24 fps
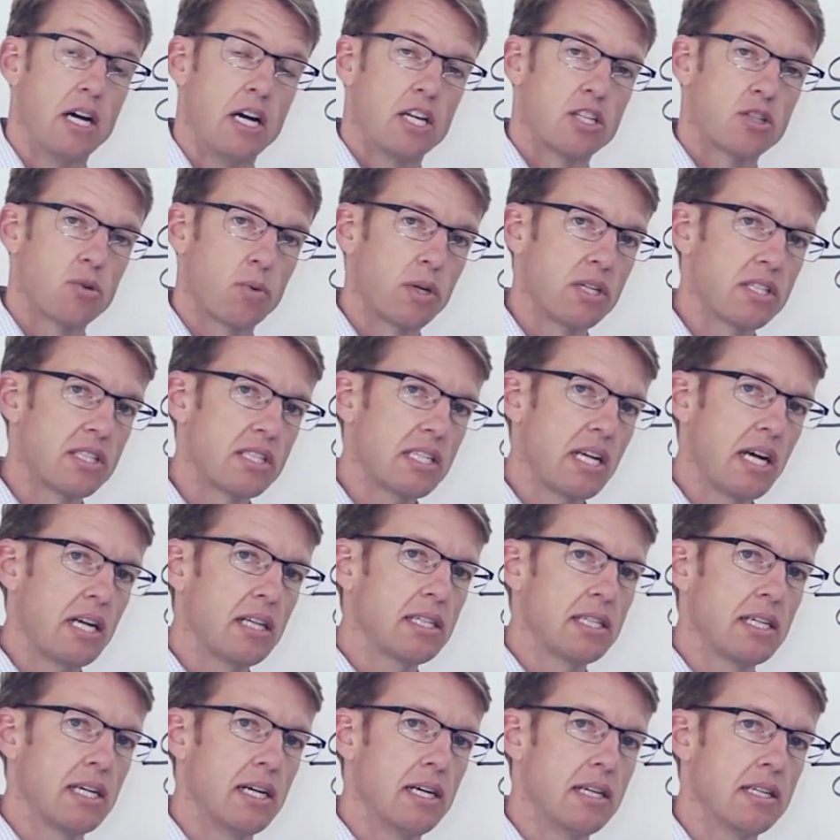So what it's
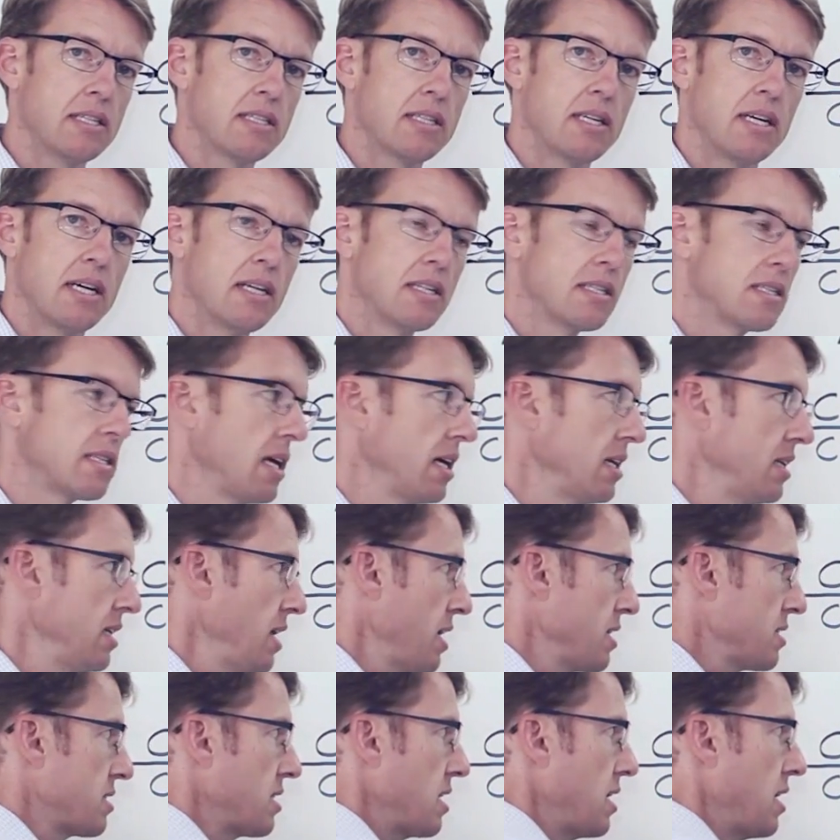telling us is that
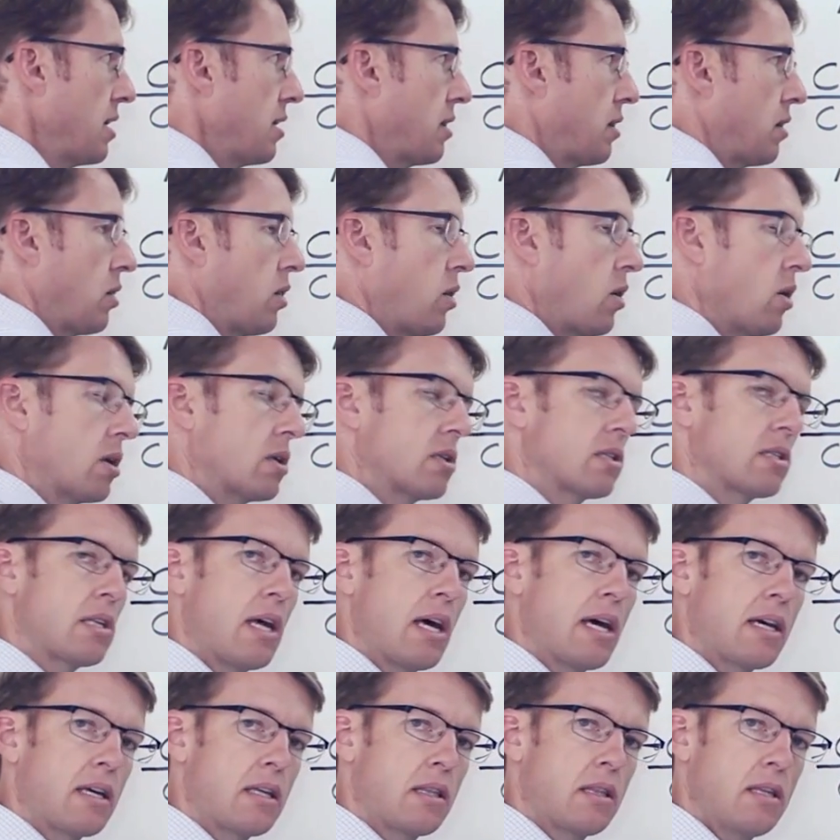yes, it looks
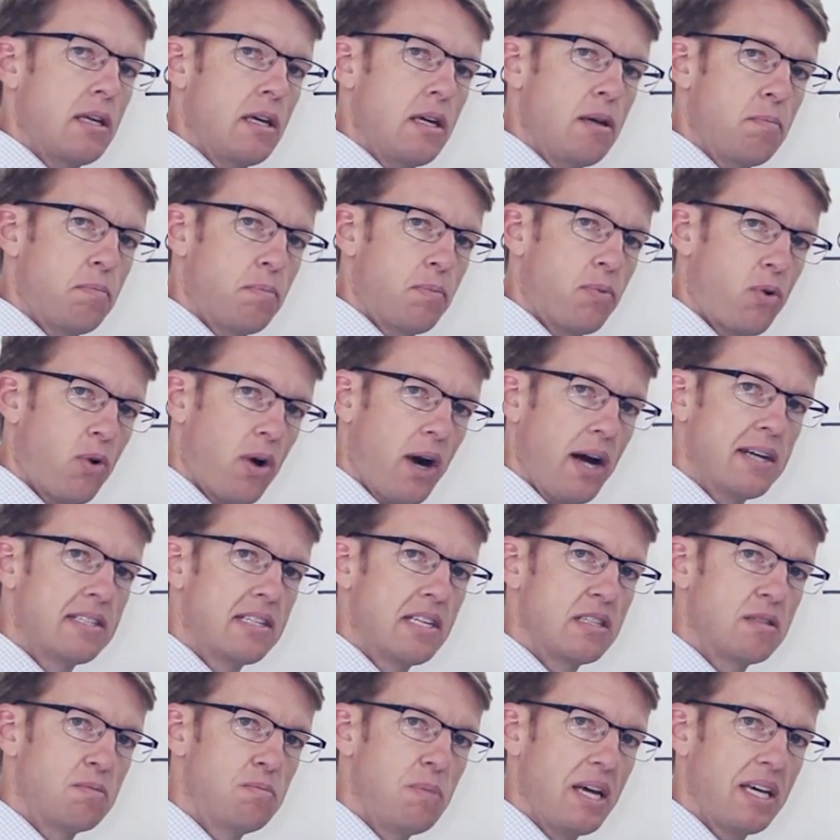like the price
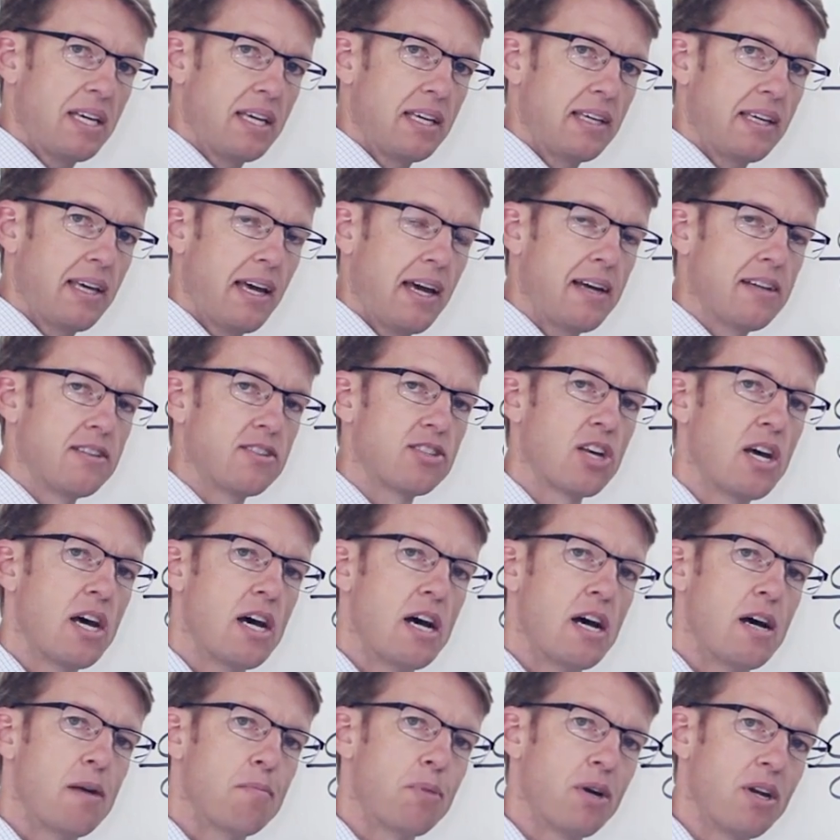is making gains,
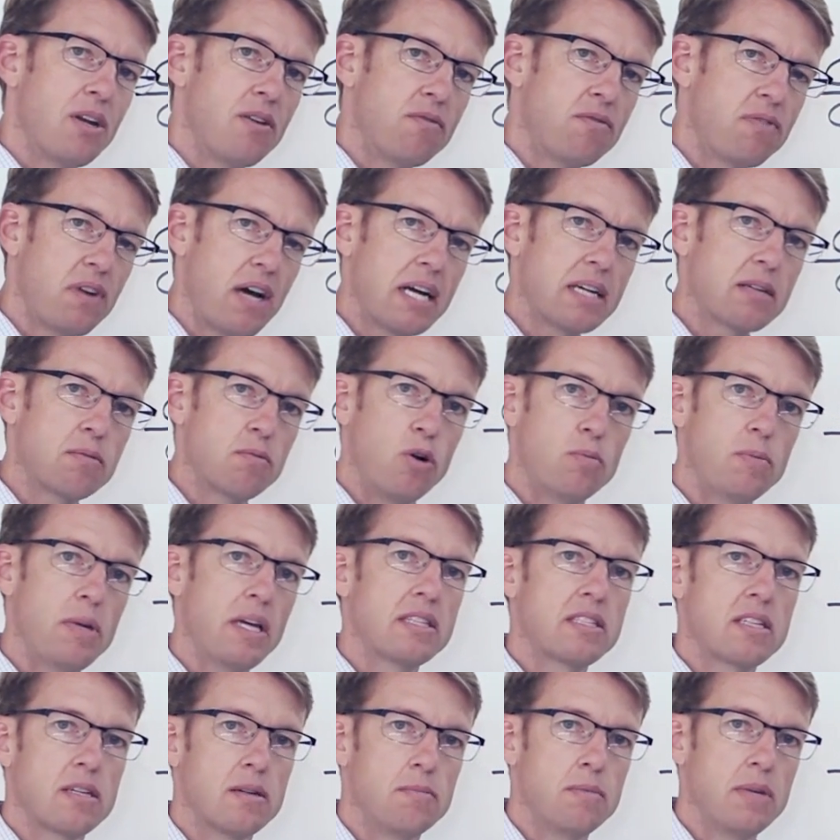but in fact,
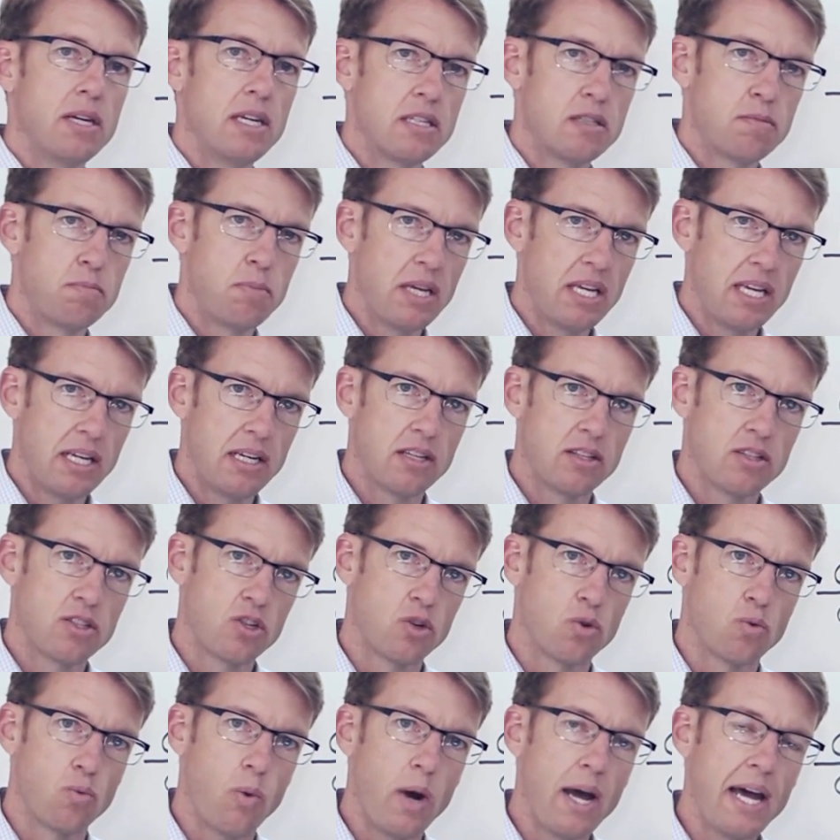momentum is beginning
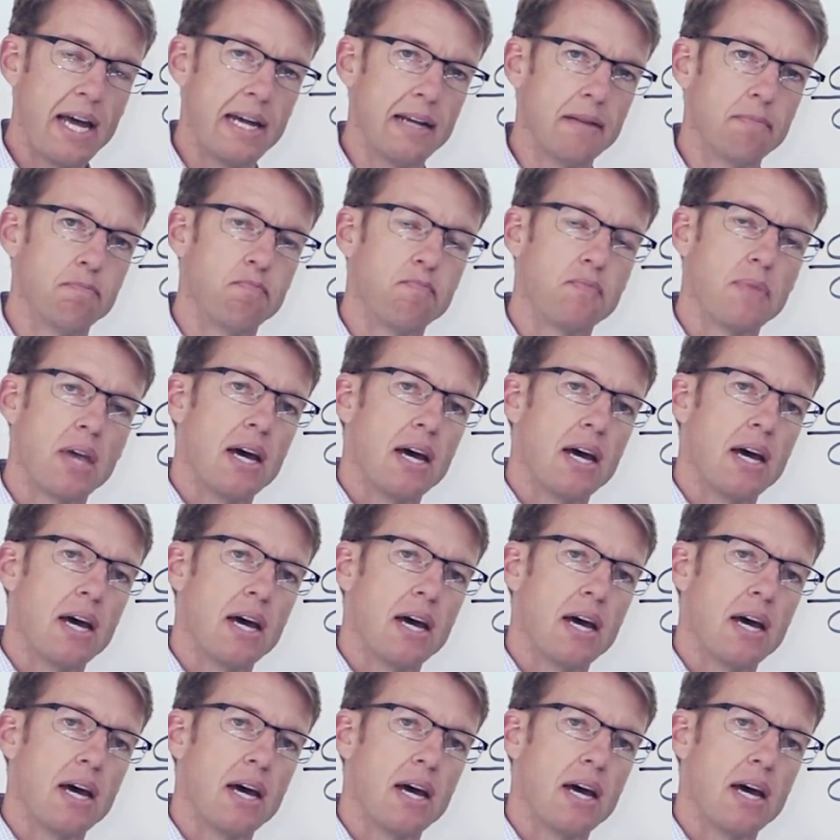to wane.